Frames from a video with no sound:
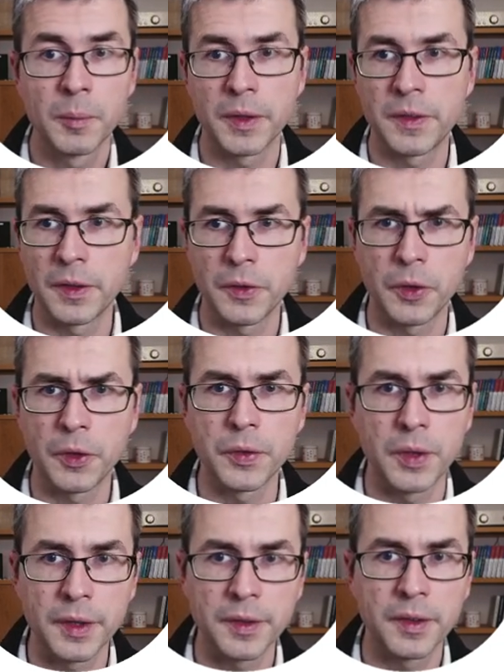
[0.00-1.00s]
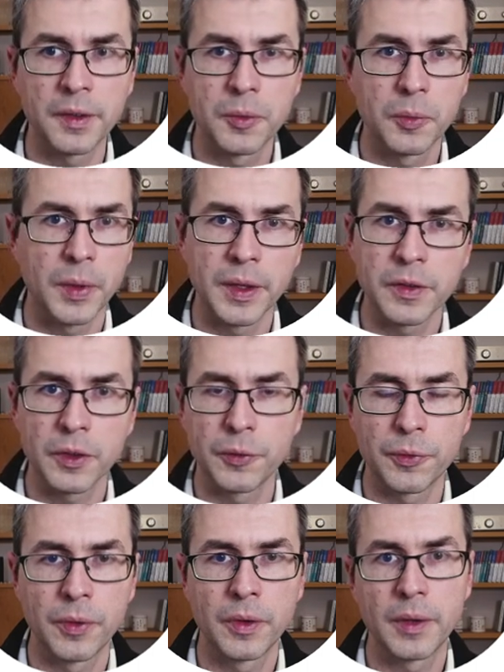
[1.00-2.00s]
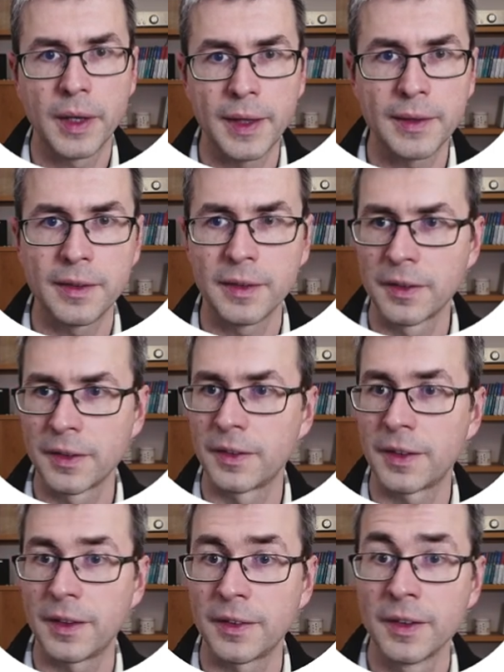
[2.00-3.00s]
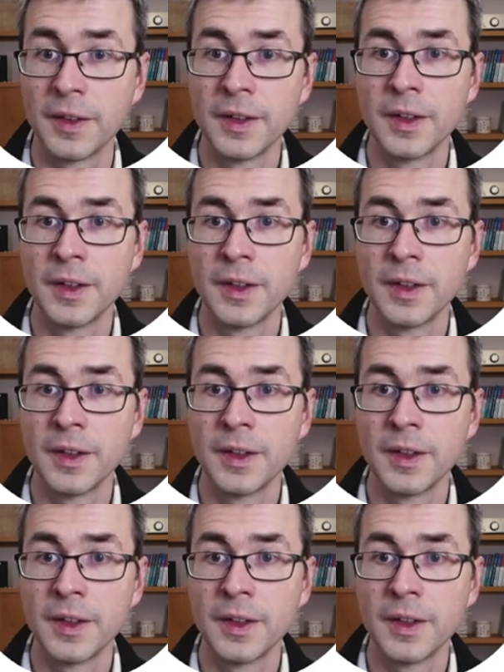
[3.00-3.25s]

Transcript: but there's also other ways of handling this case.